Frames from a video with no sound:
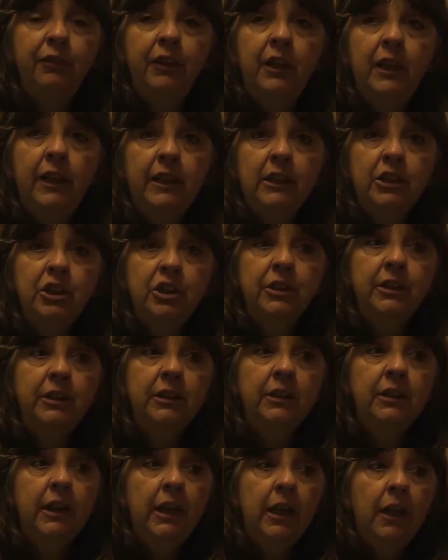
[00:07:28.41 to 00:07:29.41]

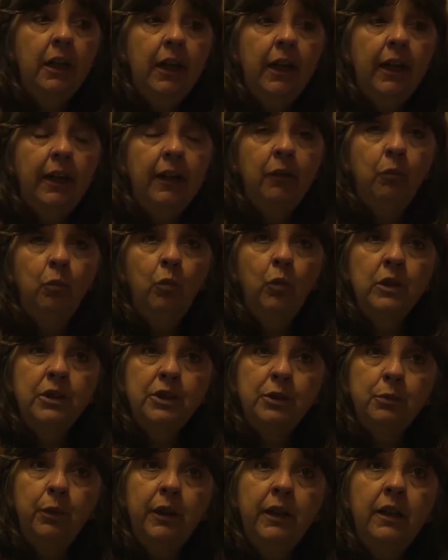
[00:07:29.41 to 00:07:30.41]
flashing. And
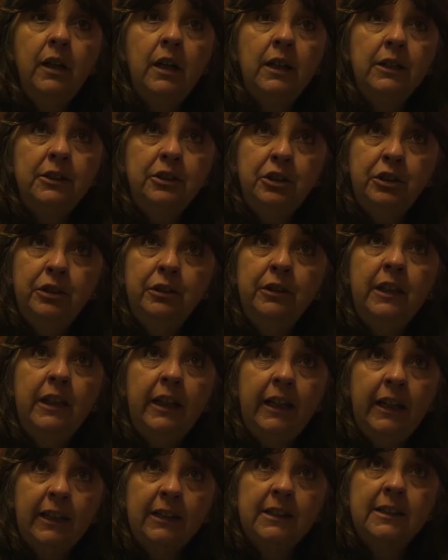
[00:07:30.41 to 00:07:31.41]
once we got to
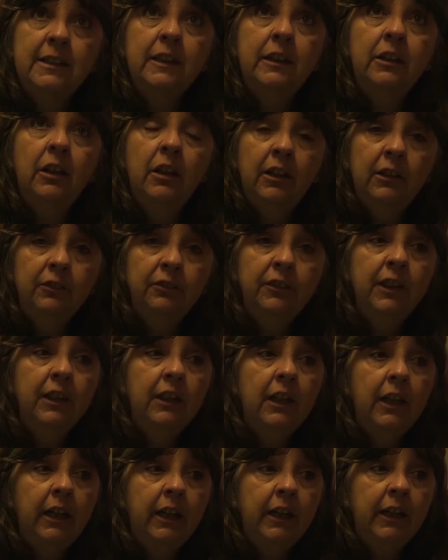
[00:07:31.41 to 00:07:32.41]
the exit of the
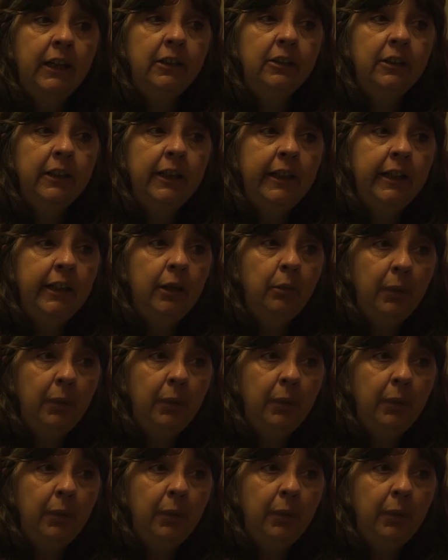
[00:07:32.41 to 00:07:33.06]
gate, he